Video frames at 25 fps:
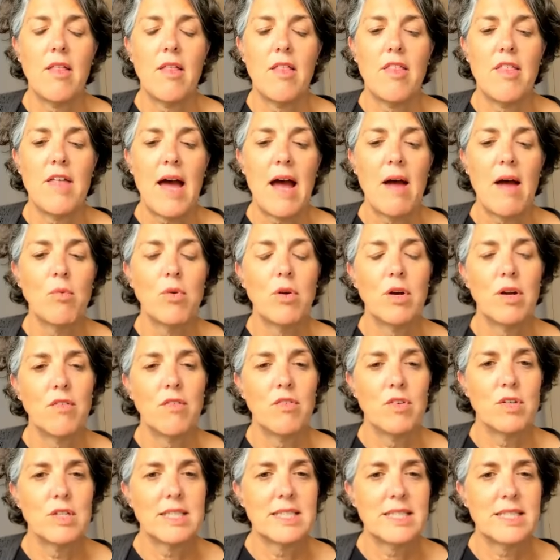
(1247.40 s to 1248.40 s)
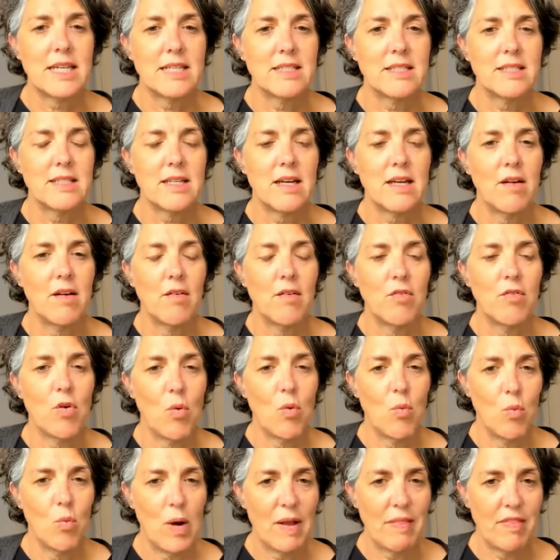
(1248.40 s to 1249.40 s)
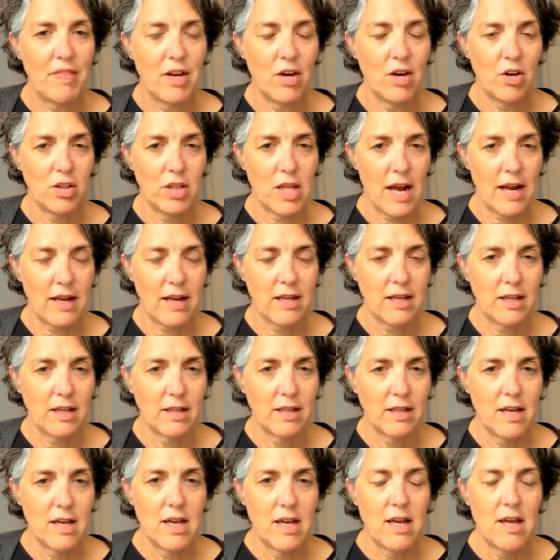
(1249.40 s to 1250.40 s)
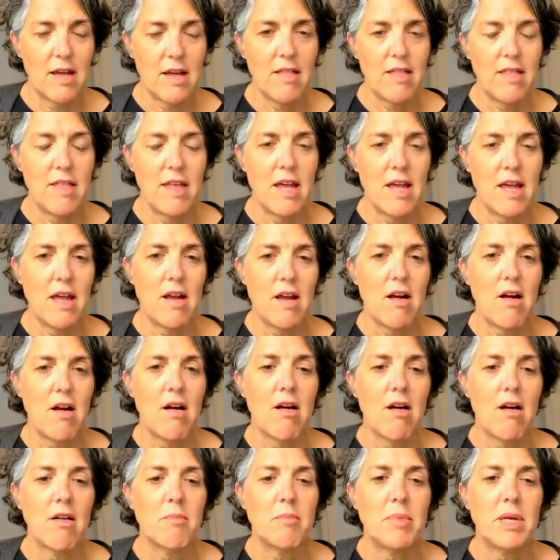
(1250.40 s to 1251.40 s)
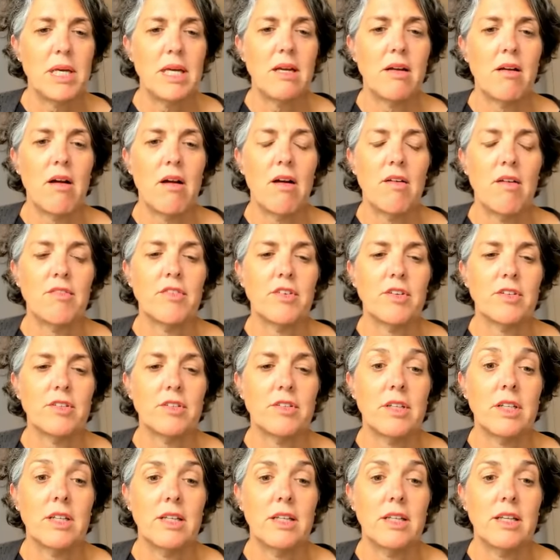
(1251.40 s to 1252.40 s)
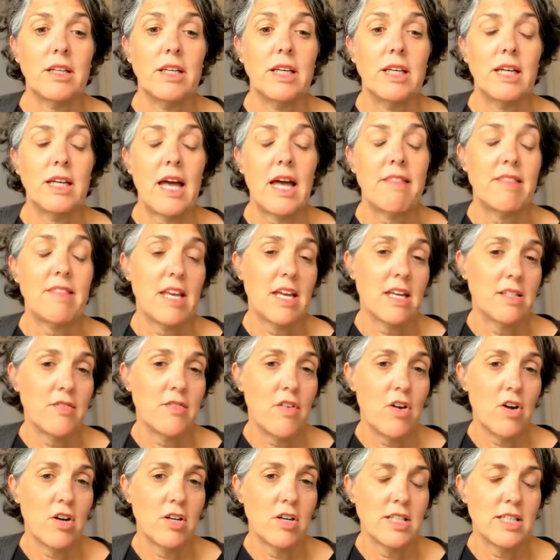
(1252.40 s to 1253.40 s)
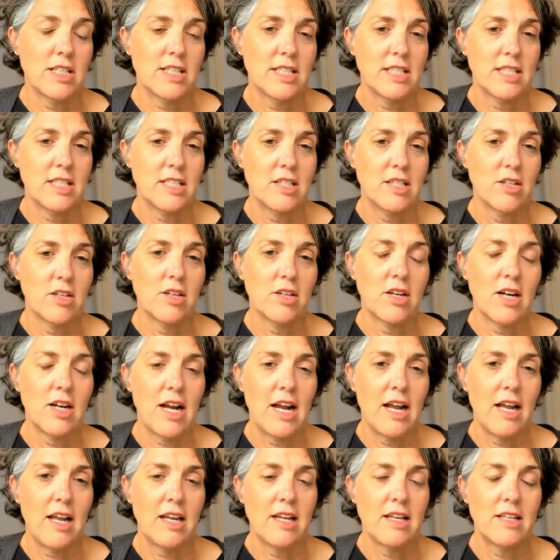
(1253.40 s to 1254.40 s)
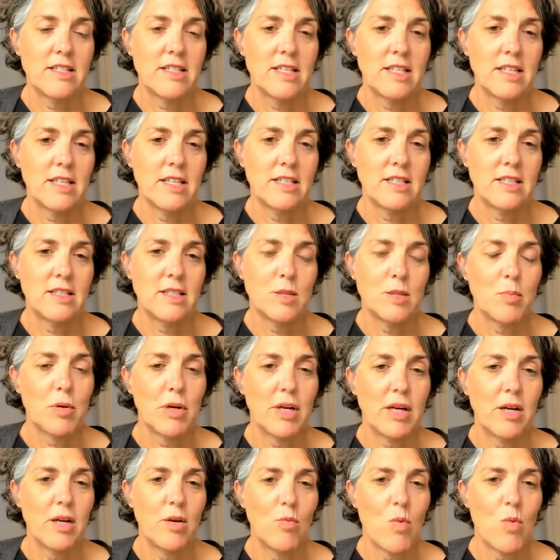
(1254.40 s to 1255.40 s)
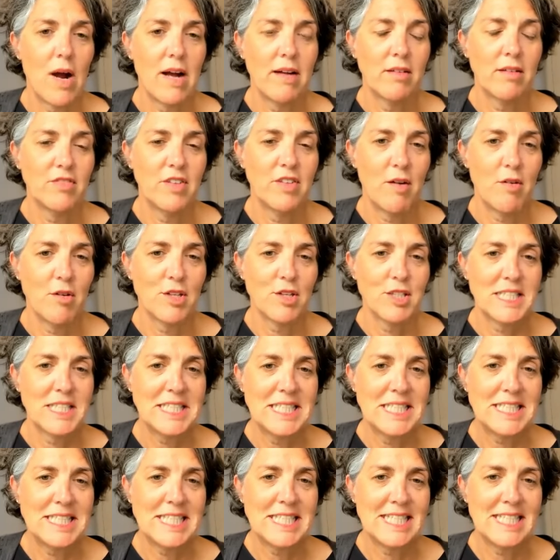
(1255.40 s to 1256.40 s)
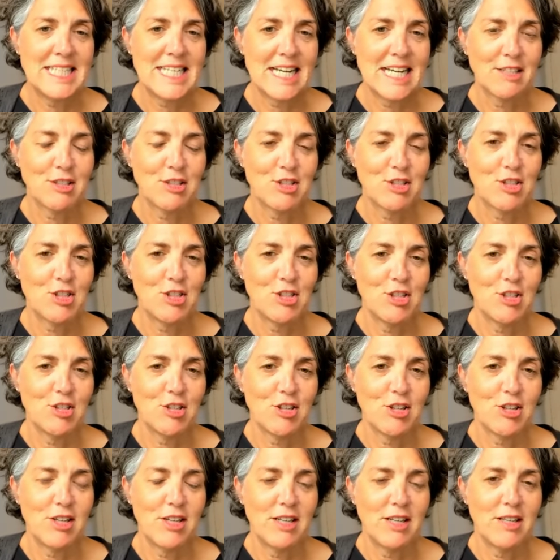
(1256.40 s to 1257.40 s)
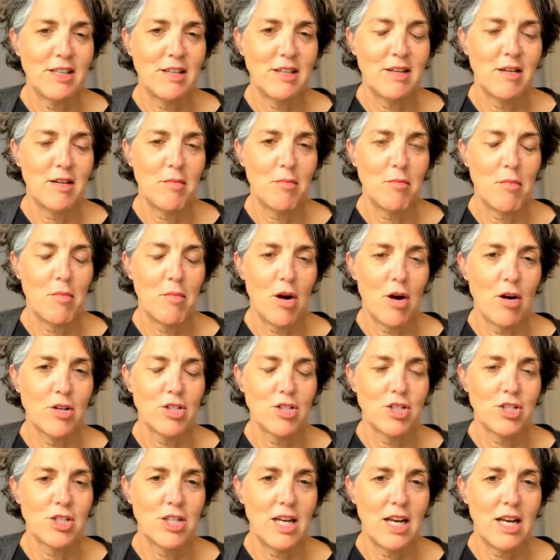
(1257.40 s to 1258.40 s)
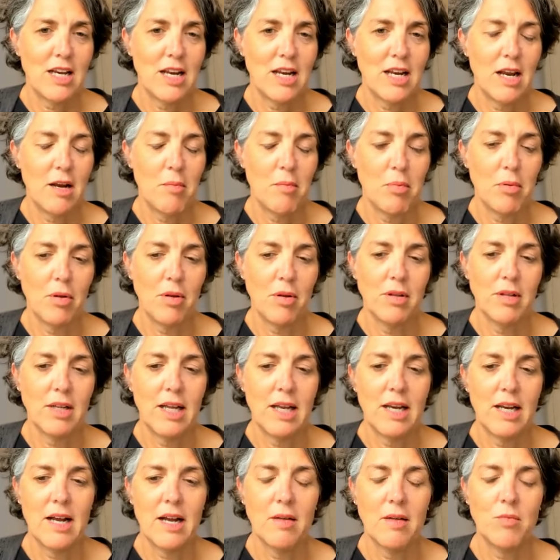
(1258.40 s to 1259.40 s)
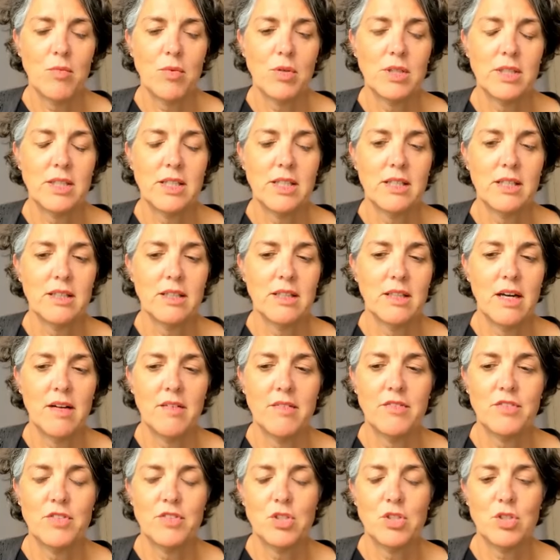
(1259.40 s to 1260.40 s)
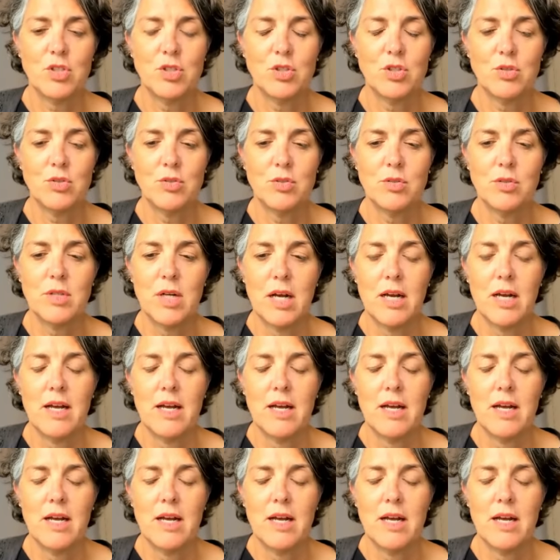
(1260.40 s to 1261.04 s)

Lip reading: that will give you a sense of what they're like. They are being offered at the end of August this year and in spring wildflower season next year in March and April. And I would love to